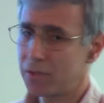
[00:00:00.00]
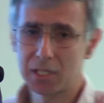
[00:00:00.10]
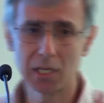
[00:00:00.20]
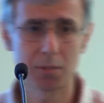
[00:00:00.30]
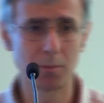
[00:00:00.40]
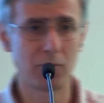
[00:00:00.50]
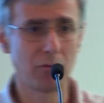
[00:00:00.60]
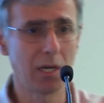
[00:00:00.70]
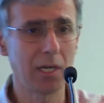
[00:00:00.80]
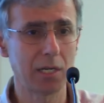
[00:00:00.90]
assessment
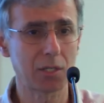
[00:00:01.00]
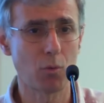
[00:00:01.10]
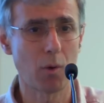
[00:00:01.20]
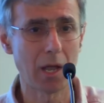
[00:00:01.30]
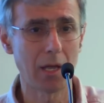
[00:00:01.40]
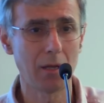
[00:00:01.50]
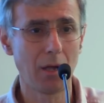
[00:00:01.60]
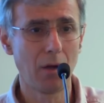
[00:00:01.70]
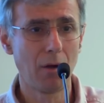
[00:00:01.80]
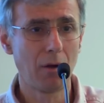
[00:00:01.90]
really is a way
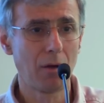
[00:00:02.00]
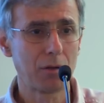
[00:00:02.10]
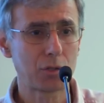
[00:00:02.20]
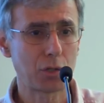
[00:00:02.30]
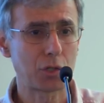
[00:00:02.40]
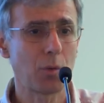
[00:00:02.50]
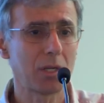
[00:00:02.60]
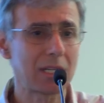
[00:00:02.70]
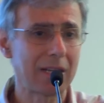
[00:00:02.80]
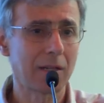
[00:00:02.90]
to do
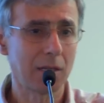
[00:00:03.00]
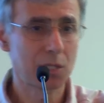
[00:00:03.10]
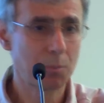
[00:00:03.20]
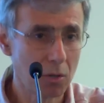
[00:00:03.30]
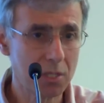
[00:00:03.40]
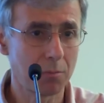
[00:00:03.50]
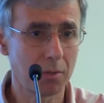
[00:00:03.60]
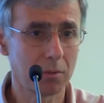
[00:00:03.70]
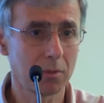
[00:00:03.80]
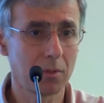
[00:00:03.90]
as little as
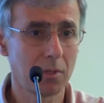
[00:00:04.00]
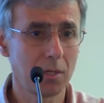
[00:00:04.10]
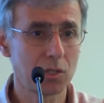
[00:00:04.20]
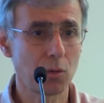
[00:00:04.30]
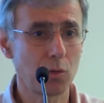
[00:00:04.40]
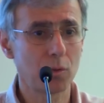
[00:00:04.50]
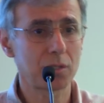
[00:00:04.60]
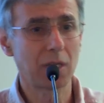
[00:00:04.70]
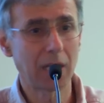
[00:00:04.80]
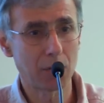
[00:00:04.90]
possible in order
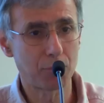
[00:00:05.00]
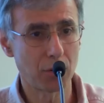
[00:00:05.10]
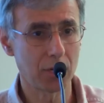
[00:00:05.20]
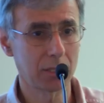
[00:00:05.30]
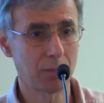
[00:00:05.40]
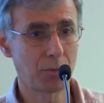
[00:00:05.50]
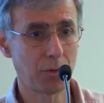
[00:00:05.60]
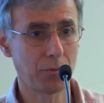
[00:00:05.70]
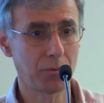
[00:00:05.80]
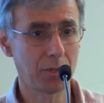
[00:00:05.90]
to get a product
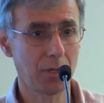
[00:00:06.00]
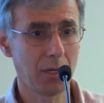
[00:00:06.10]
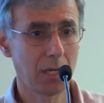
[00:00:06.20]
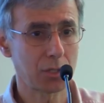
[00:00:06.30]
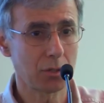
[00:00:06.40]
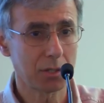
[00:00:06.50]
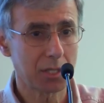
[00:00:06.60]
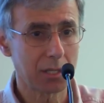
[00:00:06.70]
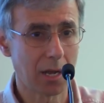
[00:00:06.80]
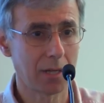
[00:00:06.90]
approved. It's not
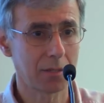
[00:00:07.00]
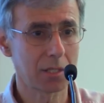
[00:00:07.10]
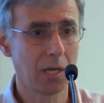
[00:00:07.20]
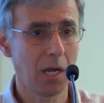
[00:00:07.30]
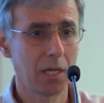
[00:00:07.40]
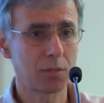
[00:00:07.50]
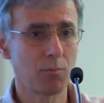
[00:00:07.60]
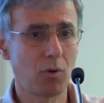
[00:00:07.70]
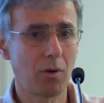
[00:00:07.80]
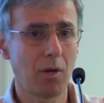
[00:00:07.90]
science, it's
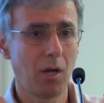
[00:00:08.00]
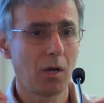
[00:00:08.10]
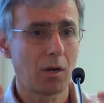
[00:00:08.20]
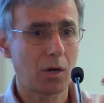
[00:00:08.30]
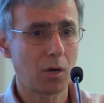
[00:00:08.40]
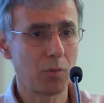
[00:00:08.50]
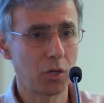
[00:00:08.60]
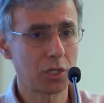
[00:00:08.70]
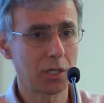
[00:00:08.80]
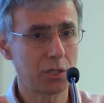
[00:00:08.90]
more
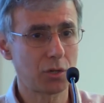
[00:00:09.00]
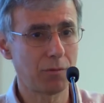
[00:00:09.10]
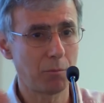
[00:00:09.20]
commercially driven